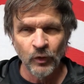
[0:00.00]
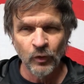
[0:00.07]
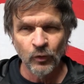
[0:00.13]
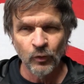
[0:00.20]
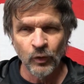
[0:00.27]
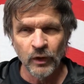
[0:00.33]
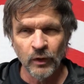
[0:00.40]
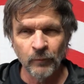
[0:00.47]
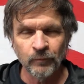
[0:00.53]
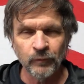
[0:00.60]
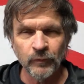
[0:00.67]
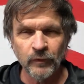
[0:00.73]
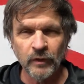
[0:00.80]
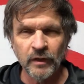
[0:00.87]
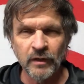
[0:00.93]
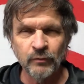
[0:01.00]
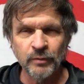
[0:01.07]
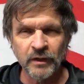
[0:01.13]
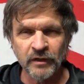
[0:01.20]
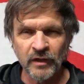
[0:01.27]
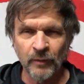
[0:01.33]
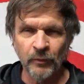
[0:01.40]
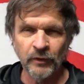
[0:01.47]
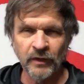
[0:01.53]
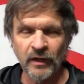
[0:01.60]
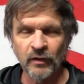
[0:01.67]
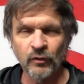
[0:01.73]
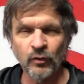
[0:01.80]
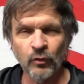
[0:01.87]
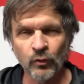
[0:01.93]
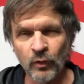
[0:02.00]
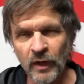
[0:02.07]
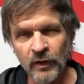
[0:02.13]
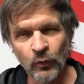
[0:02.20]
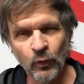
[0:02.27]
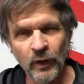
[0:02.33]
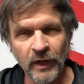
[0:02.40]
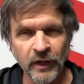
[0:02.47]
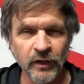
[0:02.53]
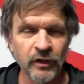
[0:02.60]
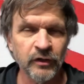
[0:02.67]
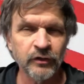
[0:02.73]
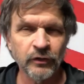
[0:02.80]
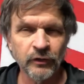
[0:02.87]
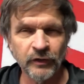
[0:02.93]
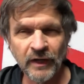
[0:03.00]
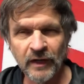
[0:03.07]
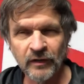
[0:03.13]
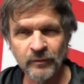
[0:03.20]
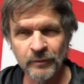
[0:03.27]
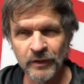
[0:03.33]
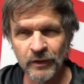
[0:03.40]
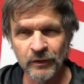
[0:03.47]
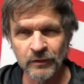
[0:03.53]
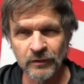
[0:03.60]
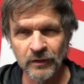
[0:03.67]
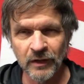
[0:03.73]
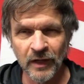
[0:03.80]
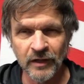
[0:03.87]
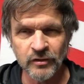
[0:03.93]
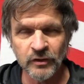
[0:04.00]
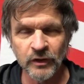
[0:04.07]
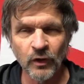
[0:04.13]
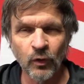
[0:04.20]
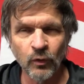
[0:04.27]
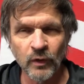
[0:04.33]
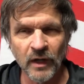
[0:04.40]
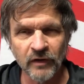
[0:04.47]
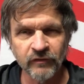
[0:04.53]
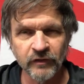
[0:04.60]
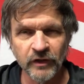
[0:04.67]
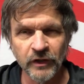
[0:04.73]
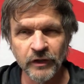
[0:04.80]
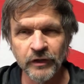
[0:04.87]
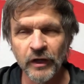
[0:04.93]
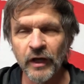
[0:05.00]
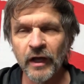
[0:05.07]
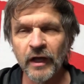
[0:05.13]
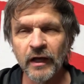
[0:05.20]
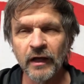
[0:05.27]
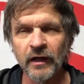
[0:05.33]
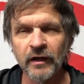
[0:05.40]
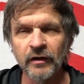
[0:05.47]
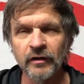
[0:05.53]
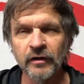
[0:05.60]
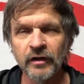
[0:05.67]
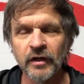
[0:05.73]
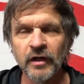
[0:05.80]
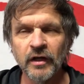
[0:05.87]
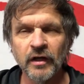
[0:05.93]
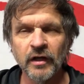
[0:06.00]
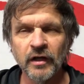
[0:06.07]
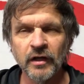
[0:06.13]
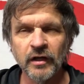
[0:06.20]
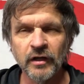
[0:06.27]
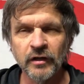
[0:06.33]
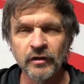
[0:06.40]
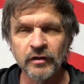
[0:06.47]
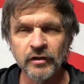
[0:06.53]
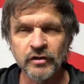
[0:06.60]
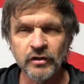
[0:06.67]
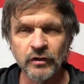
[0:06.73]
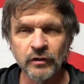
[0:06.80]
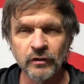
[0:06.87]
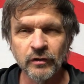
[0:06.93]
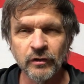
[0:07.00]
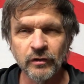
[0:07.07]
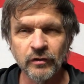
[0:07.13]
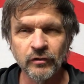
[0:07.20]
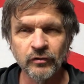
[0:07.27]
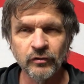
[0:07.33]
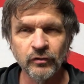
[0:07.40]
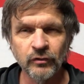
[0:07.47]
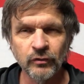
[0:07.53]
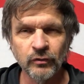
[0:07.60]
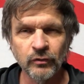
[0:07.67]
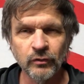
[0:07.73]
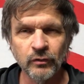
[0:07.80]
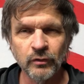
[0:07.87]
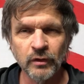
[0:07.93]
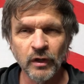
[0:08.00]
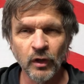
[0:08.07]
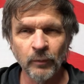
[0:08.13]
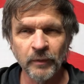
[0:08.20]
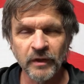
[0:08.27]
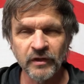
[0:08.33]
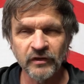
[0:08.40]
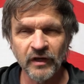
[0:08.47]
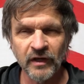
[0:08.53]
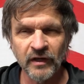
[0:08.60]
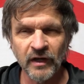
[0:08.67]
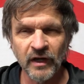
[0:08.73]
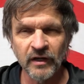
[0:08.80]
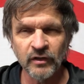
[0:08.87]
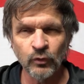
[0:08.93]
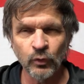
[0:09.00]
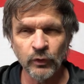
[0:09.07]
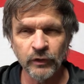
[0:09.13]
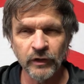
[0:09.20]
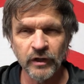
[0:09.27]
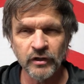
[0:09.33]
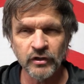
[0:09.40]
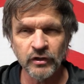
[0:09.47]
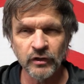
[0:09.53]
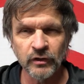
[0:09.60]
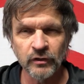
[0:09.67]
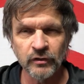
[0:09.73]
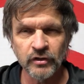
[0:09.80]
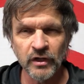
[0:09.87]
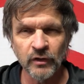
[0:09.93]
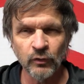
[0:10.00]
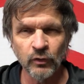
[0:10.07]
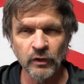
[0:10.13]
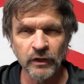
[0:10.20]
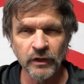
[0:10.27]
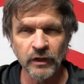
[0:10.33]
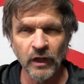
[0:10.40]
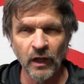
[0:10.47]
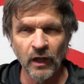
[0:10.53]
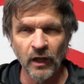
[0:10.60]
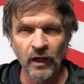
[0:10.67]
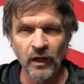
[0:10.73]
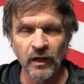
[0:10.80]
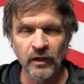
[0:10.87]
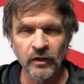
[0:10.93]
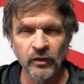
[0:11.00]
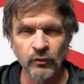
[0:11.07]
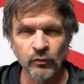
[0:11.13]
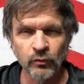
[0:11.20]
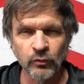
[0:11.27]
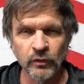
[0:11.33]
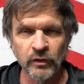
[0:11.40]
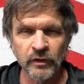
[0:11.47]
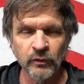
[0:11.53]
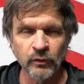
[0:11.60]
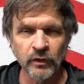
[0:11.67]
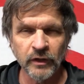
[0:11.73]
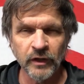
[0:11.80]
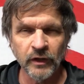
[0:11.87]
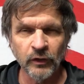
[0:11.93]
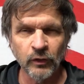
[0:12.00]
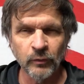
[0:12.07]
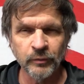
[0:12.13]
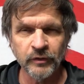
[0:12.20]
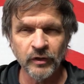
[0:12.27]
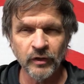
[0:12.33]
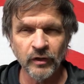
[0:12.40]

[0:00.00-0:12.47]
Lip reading: Well, he picked up on that right away. It turned out to be actually a whole lot of fun, and in addition to helping his hand-eye coordination generally, it really helped